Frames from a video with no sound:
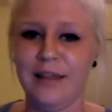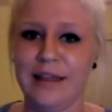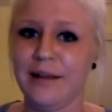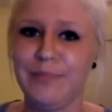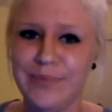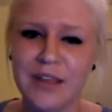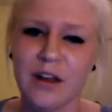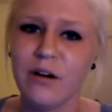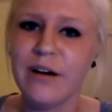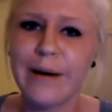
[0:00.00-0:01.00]

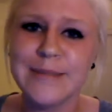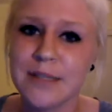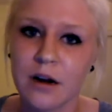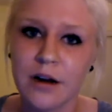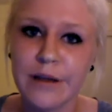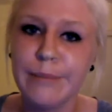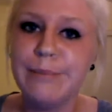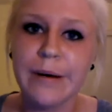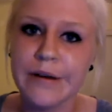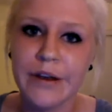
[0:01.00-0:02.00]
I'm sorry,
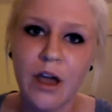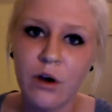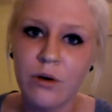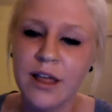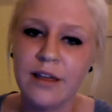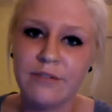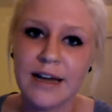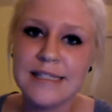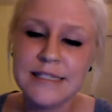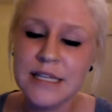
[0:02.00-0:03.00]
but no. If
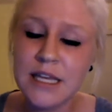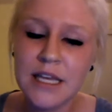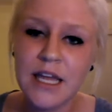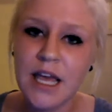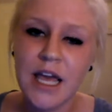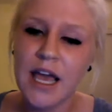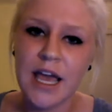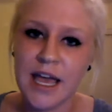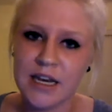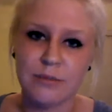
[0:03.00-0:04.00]
I see it,
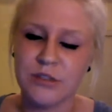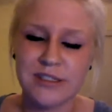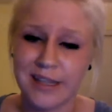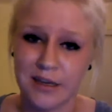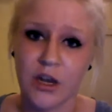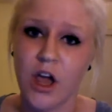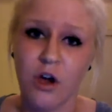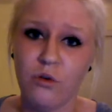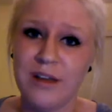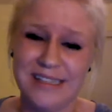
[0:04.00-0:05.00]
and I'm just like,
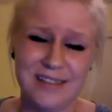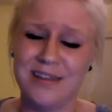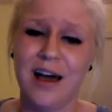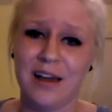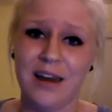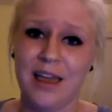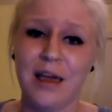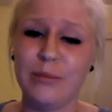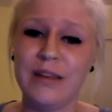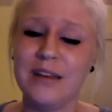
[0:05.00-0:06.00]
no, it's not going to
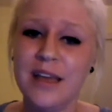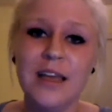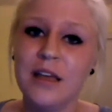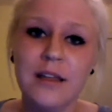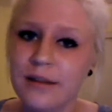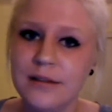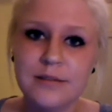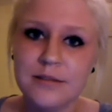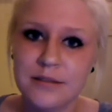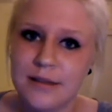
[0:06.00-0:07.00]
happen,
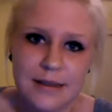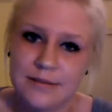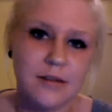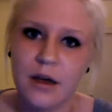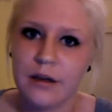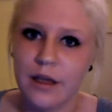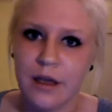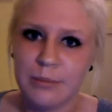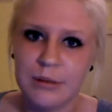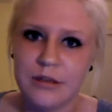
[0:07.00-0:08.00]
it's not gonna
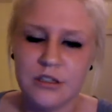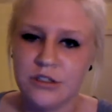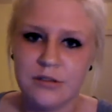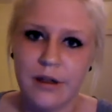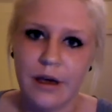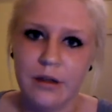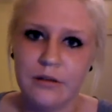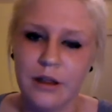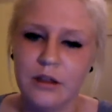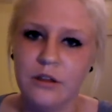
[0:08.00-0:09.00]
happen. It's just not.
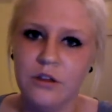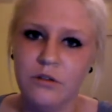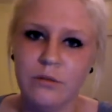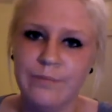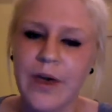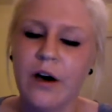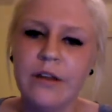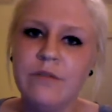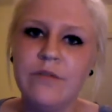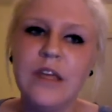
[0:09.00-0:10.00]
Like,
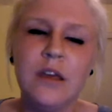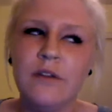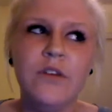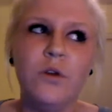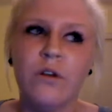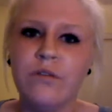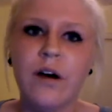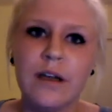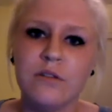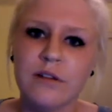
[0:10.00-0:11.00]
I'll even give you a
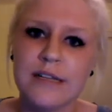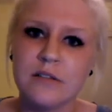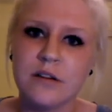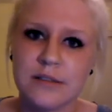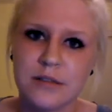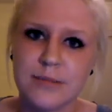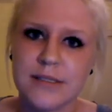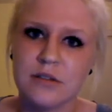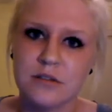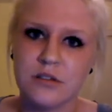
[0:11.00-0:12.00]
fucking razor and some
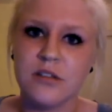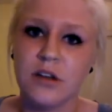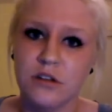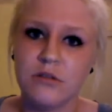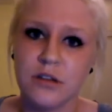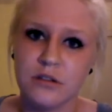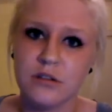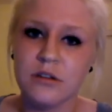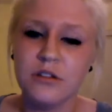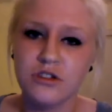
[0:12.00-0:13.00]
scissors, and you
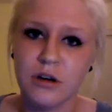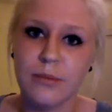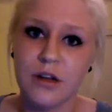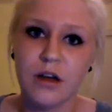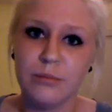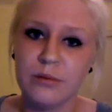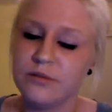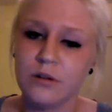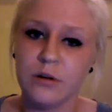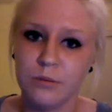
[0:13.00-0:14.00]
can trim it up
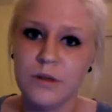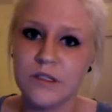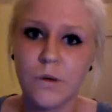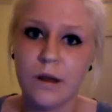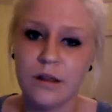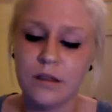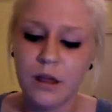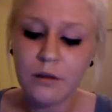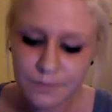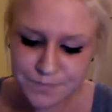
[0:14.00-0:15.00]
before we do anything.